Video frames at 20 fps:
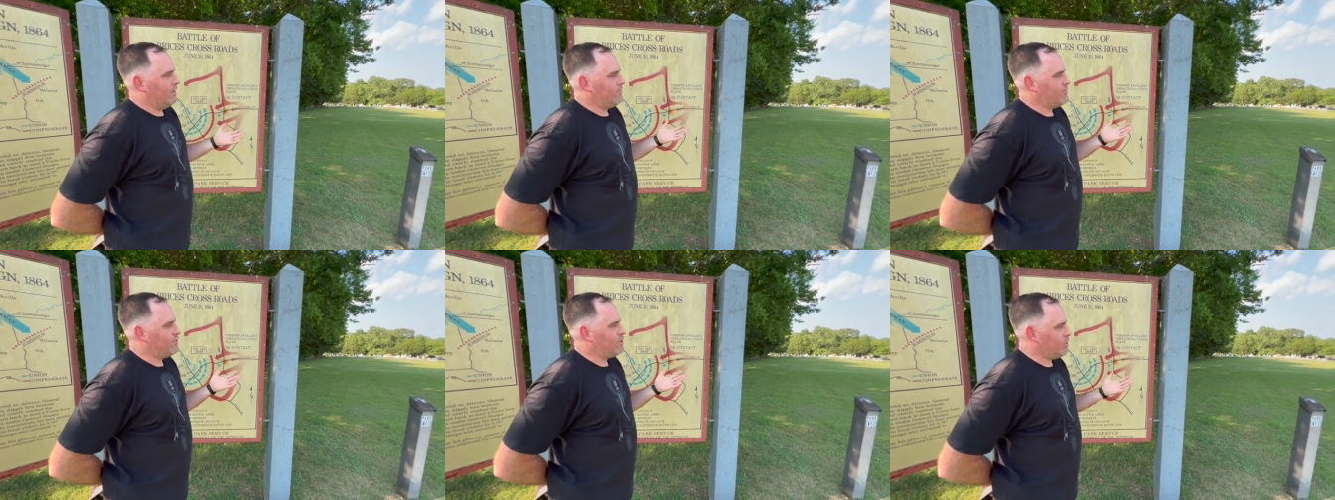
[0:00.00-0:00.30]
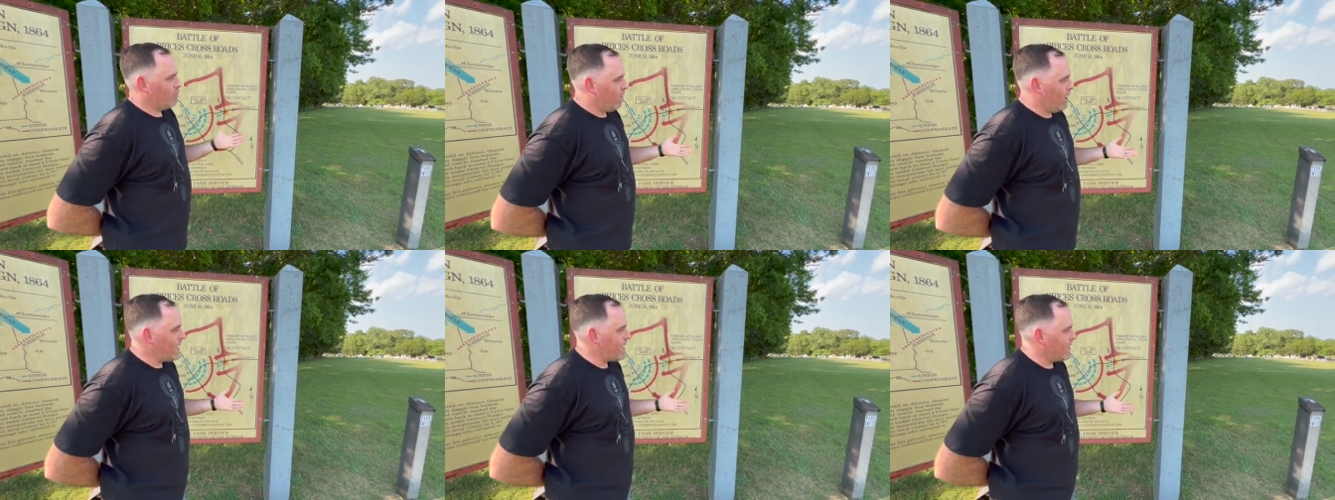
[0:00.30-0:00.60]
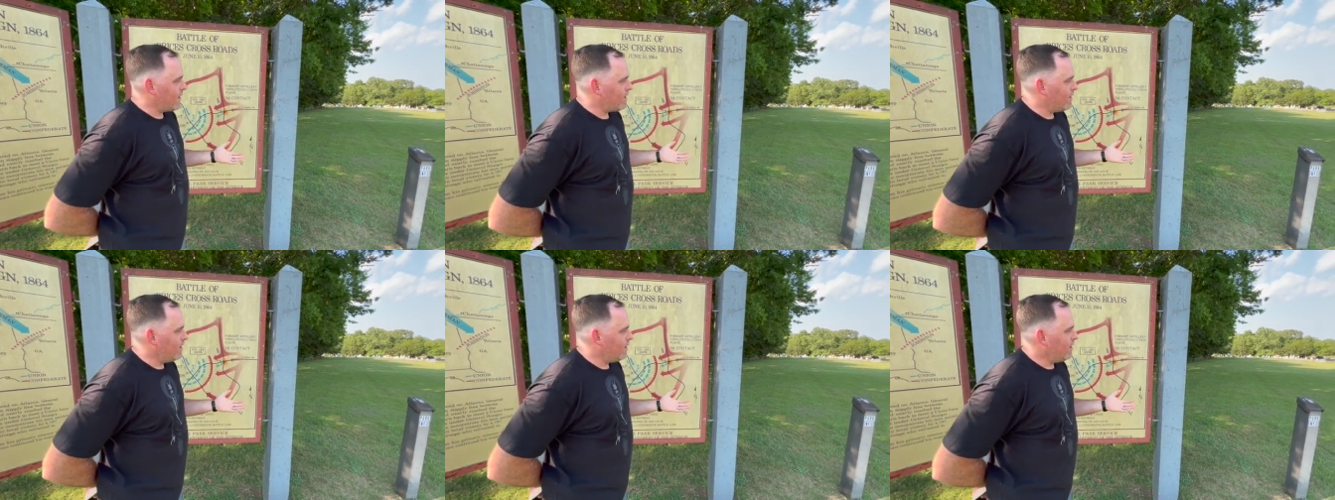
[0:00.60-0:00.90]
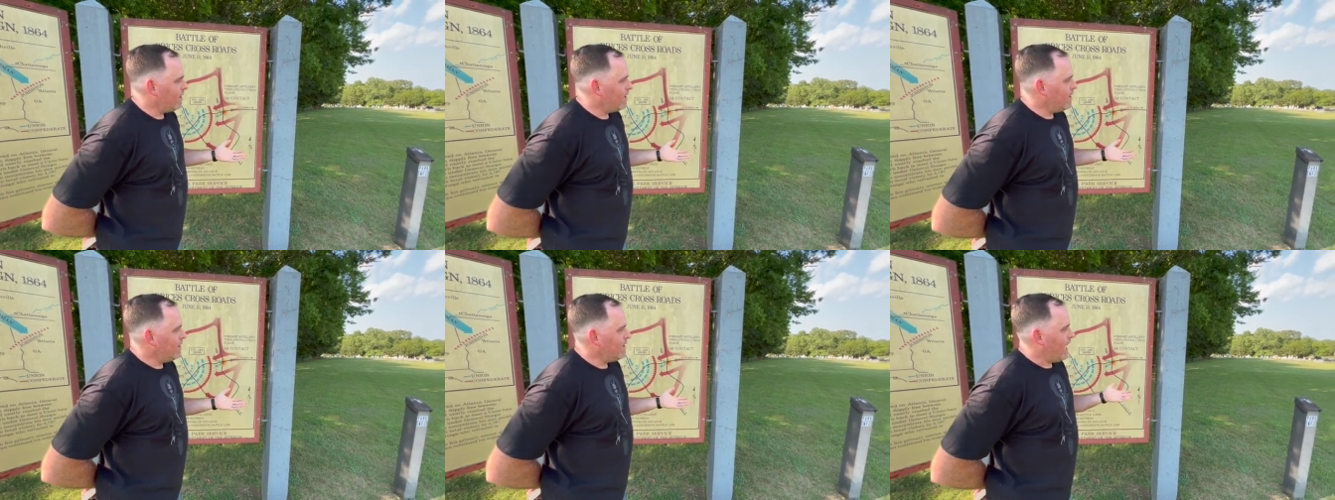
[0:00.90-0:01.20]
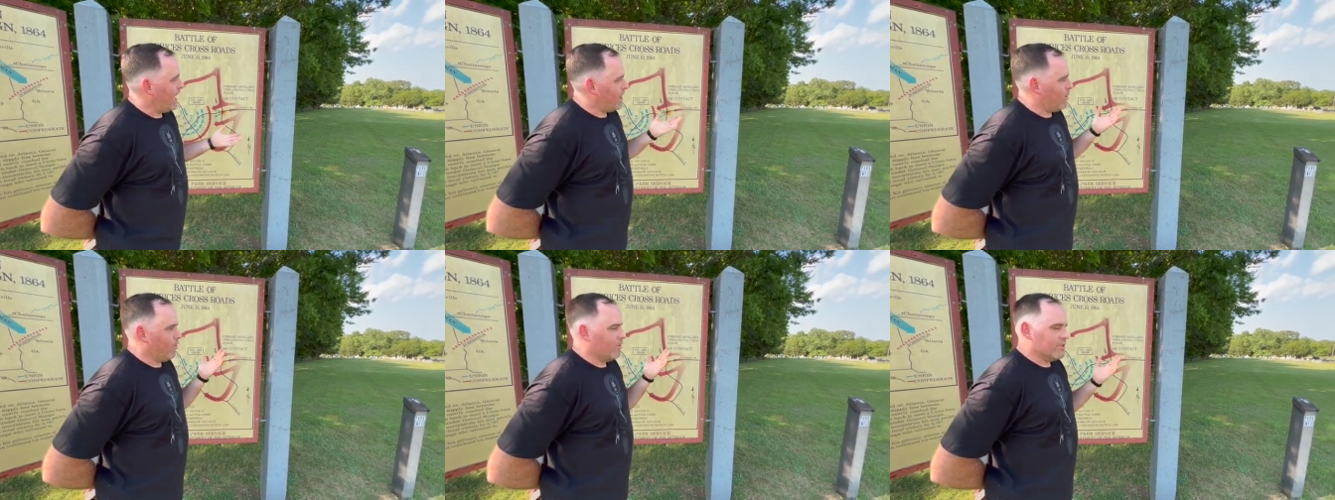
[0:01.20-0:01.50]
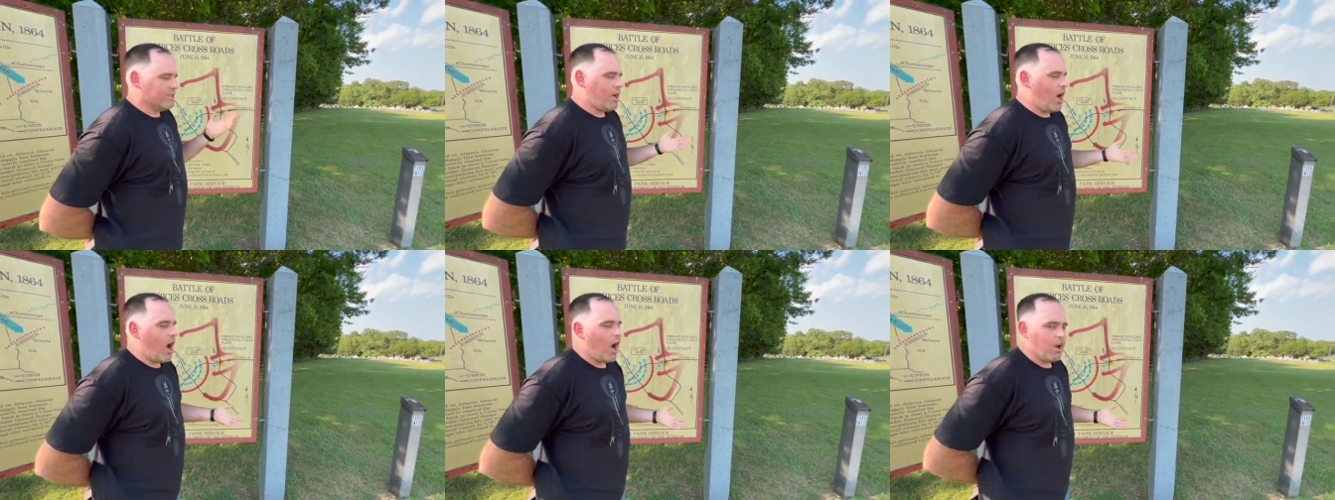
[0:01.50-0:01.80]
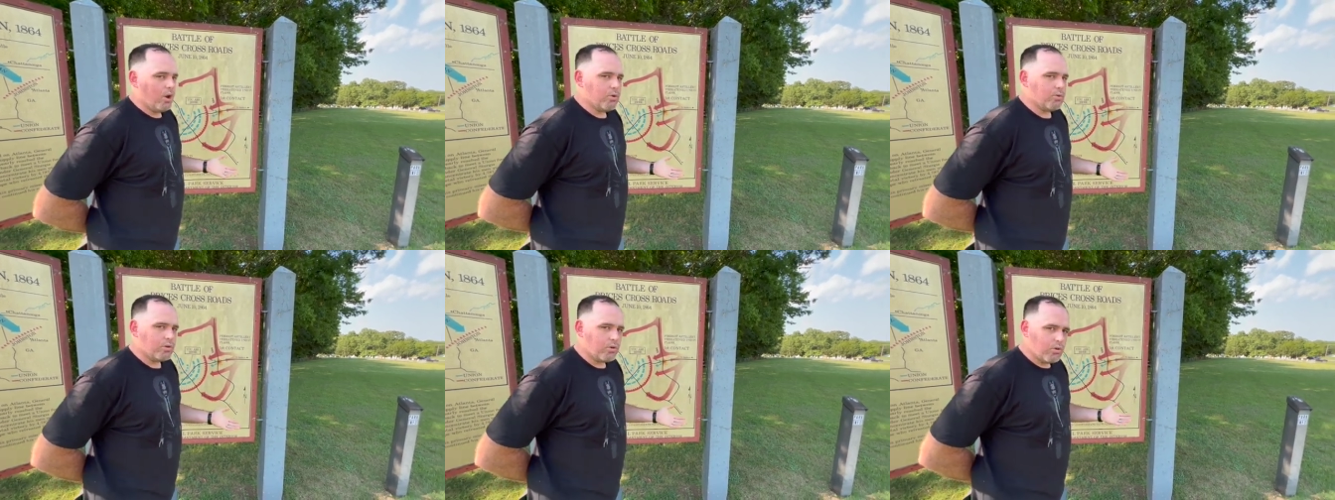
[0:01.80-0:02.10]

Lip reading: terrain and on this hollowed